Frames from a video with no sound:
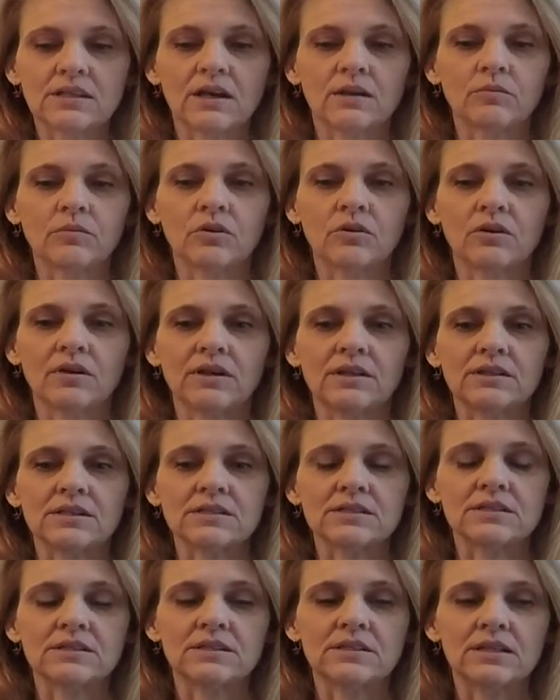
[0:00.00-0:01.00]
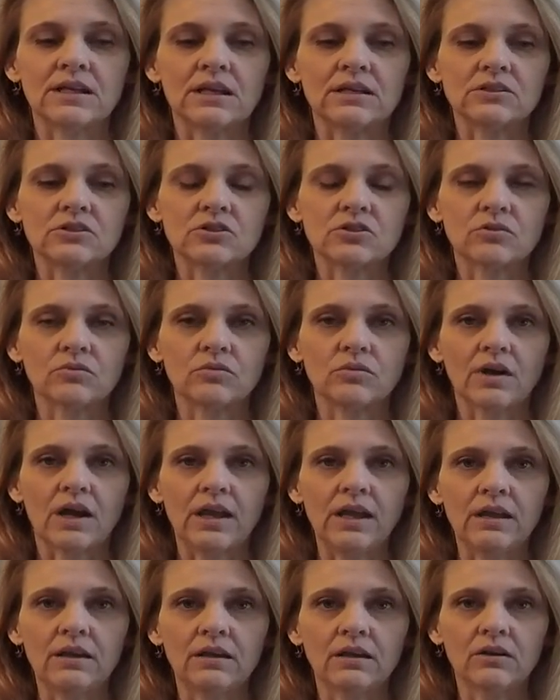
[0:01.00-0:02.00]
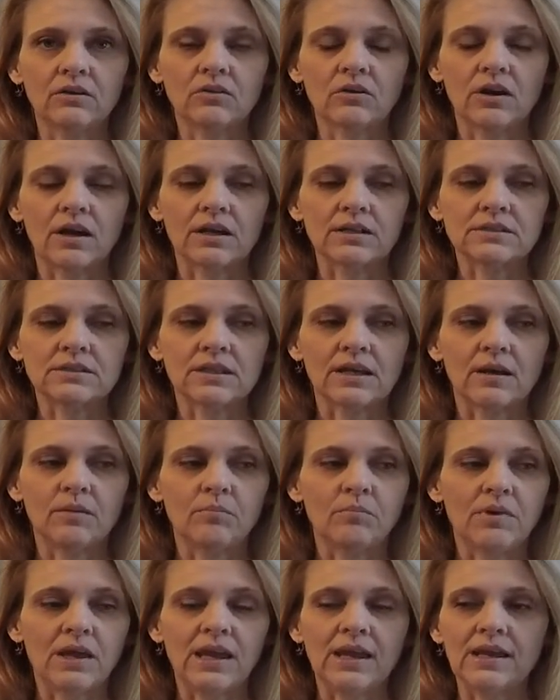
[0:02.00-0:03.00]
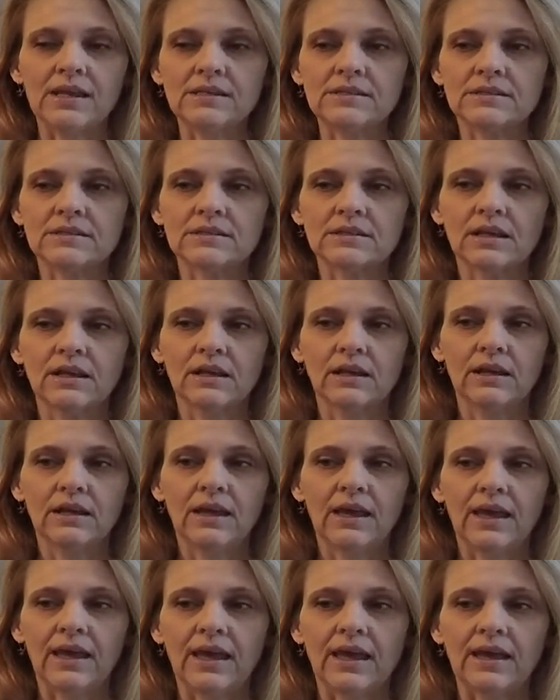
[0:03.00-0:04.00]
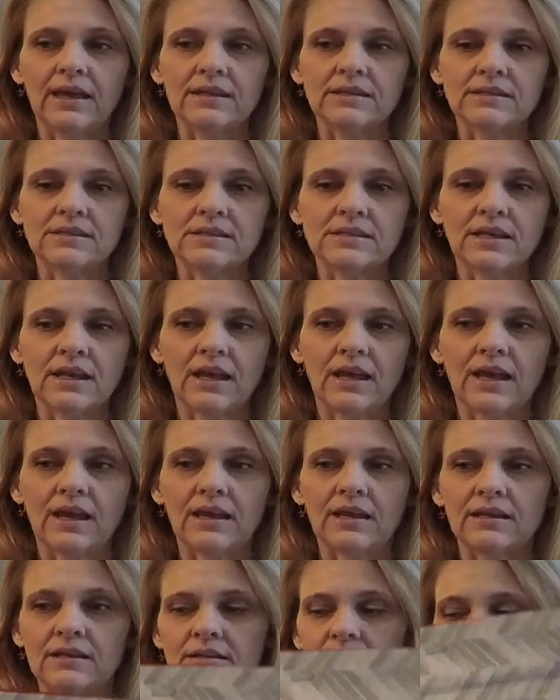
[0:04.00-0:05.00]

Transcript: I'm going to stitch right across that base, end to end.